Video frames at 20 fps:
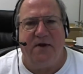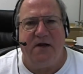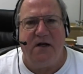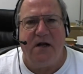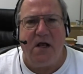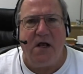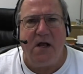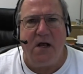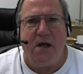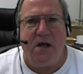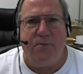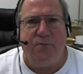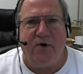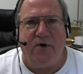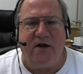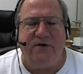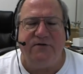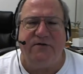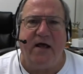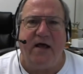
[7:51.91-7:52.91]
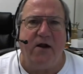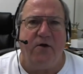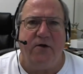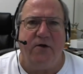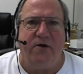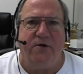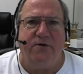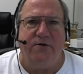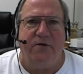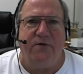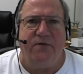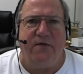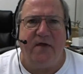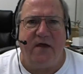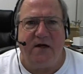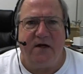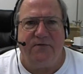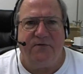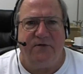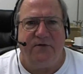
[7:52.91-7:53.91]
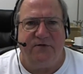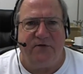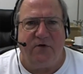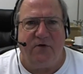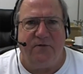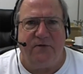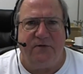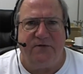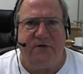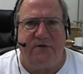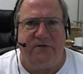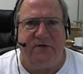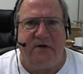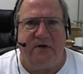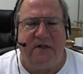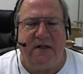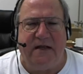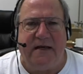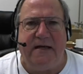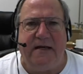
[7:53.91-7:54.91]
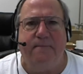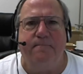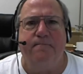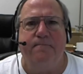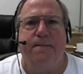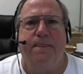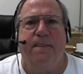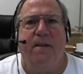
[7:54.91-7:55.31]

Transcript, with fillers: But braze alloy will do that if the surface isn't clean,